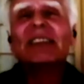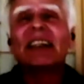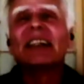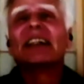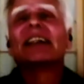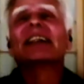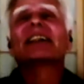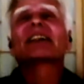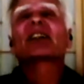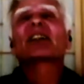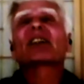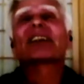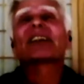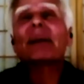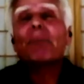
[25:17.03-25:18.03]

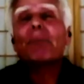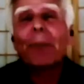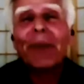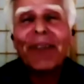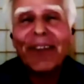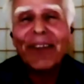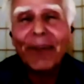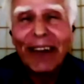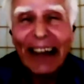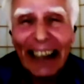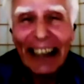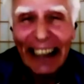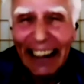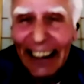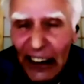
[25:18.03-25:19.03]
slips
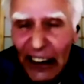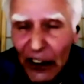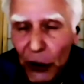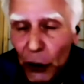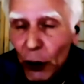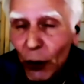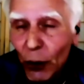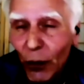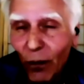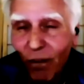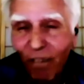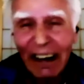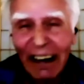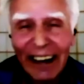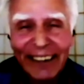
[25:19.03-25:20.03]
away into
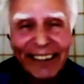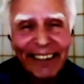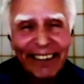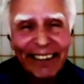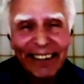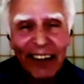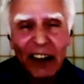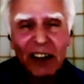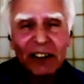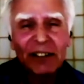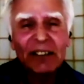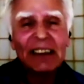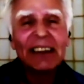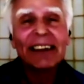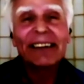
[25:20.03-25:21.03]
what's
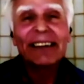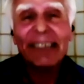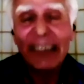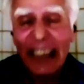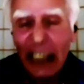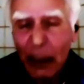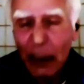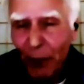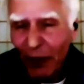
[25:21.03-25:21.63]
sleep,